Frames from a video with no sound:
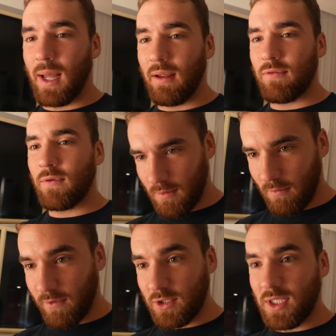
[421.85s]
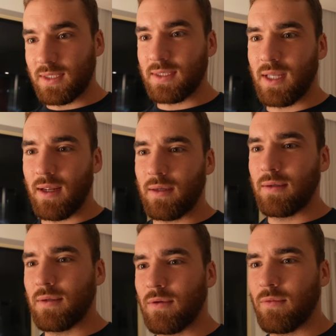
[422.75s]
life, for Jesus' sake,
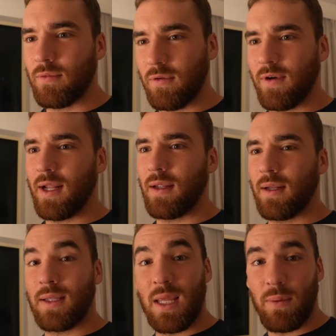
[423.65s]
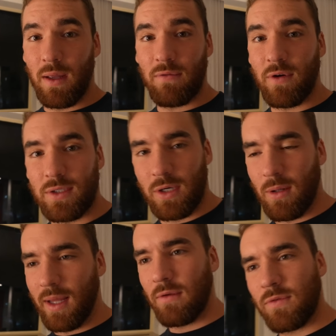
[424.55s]
will find it and keep it for
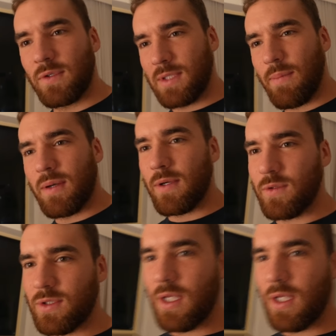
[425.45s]
eternal life. Is that pretty much what you're